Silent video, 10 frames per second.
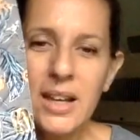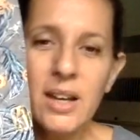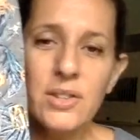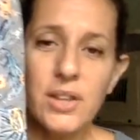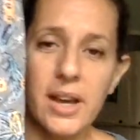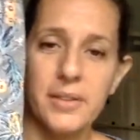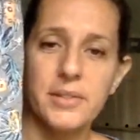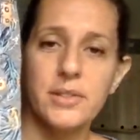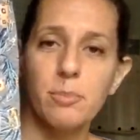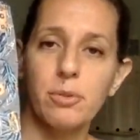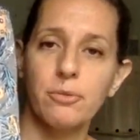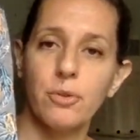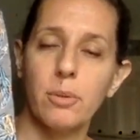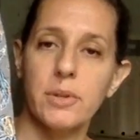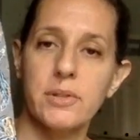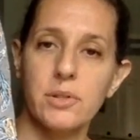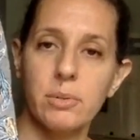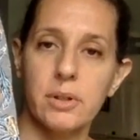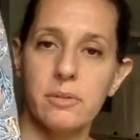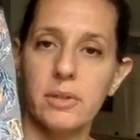so yeah, this is the Performance
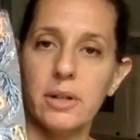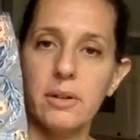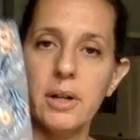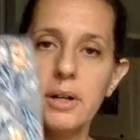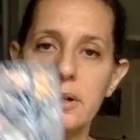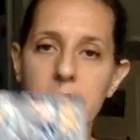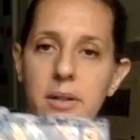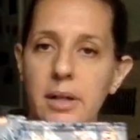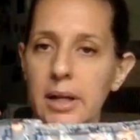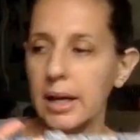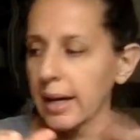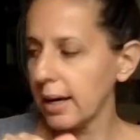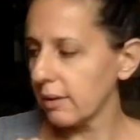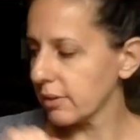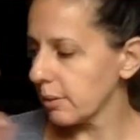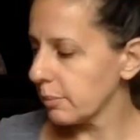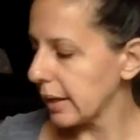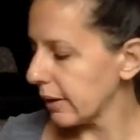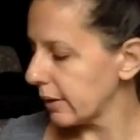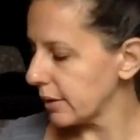Twill Vera. I have
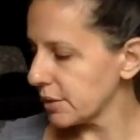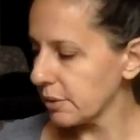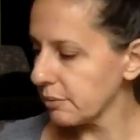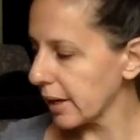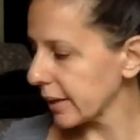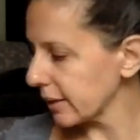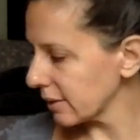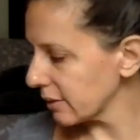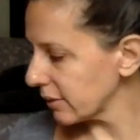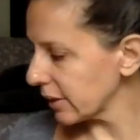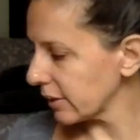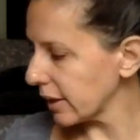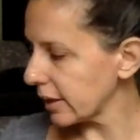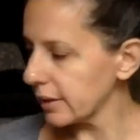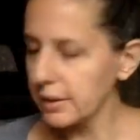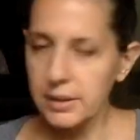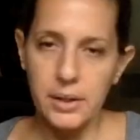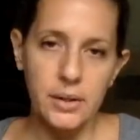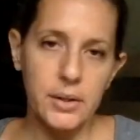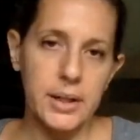compared it to a regular Vera. You
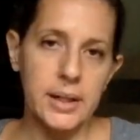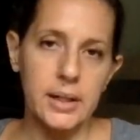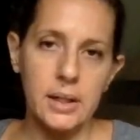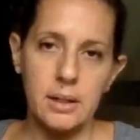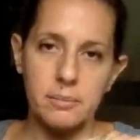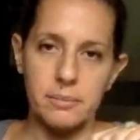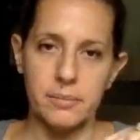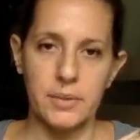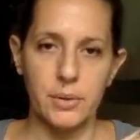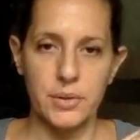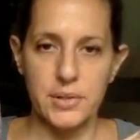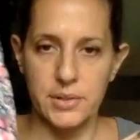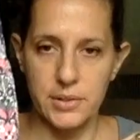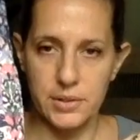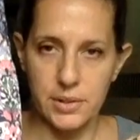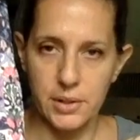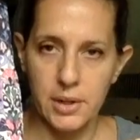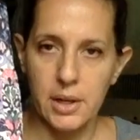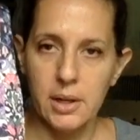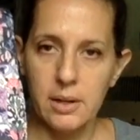know, it, um, of course, this is the
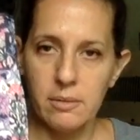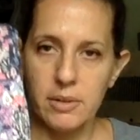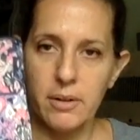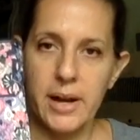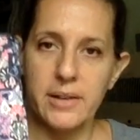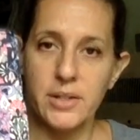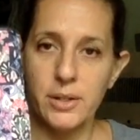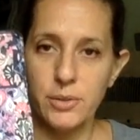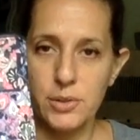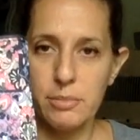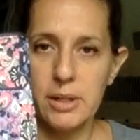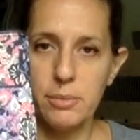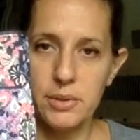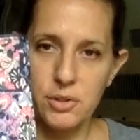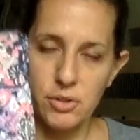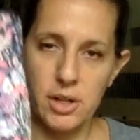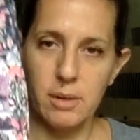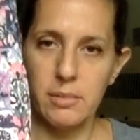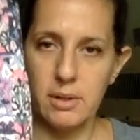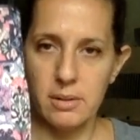Vera as it used to be with the trim
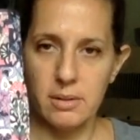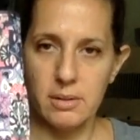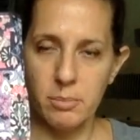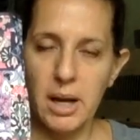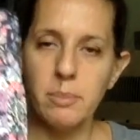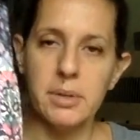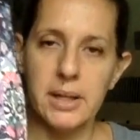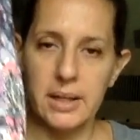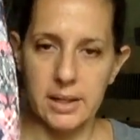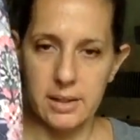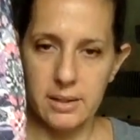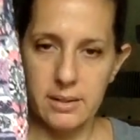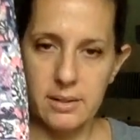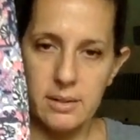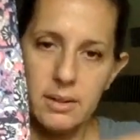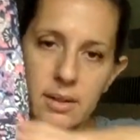and the piping and the